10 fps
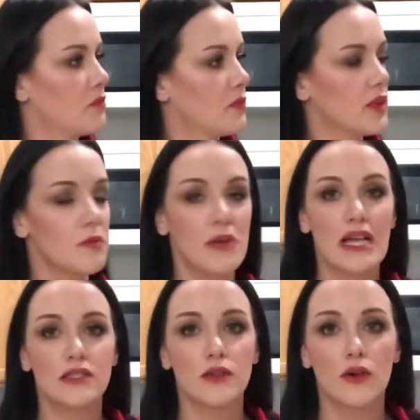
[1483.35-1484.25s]
The
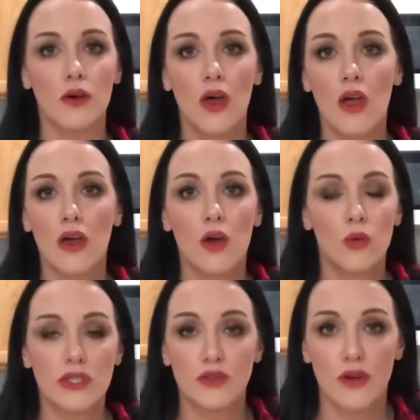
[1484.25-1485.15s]
basil was
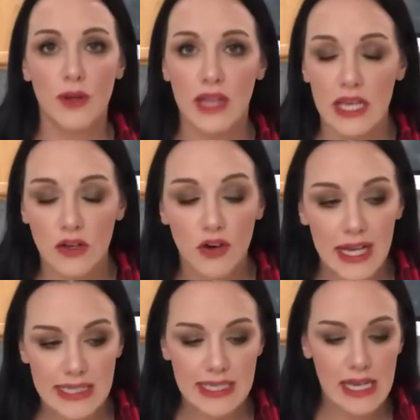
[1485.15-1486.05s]
growing like
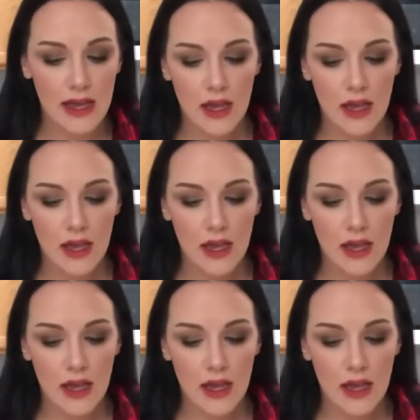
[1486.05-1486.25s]
crazy,